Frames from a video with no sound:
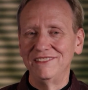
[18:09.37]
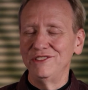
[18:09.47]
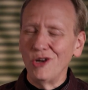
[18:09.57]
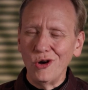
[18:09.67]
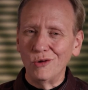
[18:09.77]

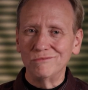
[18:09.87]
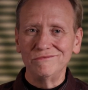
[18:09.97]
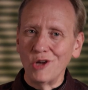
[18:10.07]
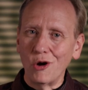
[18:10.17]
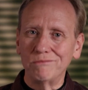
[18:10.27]
No.
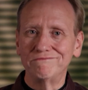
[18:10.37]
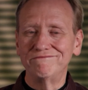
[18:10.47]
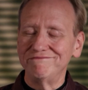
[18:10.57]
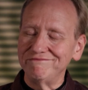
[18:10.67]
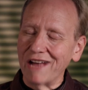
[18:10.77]

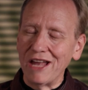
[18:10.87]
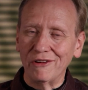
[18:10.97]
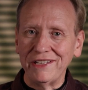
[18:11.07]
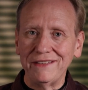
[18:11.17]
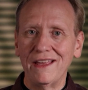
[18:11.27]
I
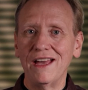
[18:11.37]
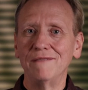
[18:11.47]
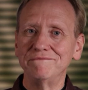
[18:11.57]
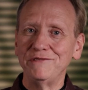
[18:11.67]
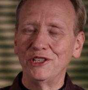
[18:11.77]
don't need that.
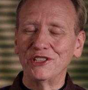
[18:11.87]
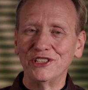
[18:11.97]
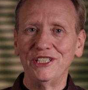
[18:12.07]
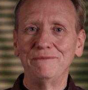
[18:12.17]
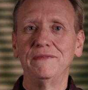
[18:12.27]
You're
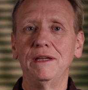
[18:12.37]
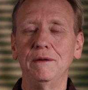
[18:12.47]
good.